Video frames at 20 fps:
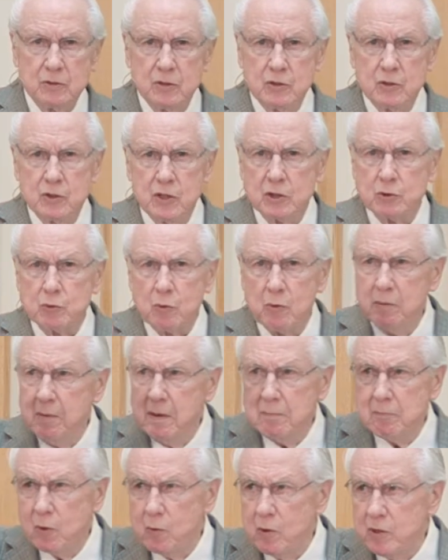Just
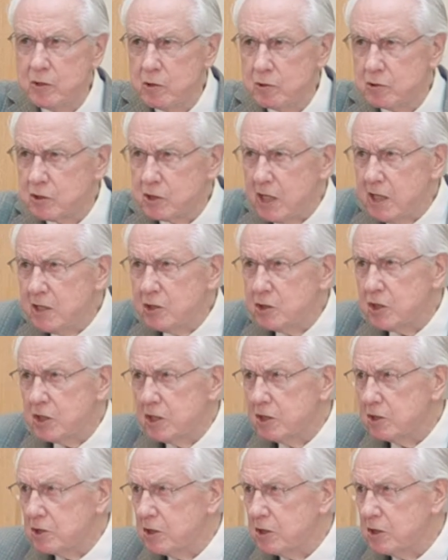remember, when you're teaching